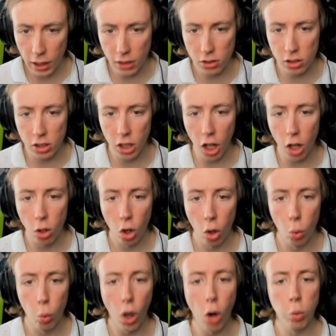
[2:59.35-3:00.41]
Let's go.
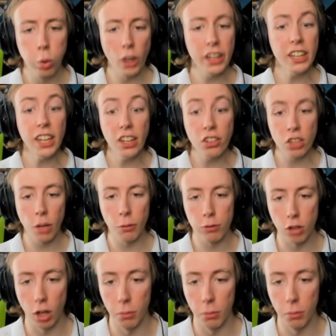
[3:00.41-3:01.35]
Whoa, where do these come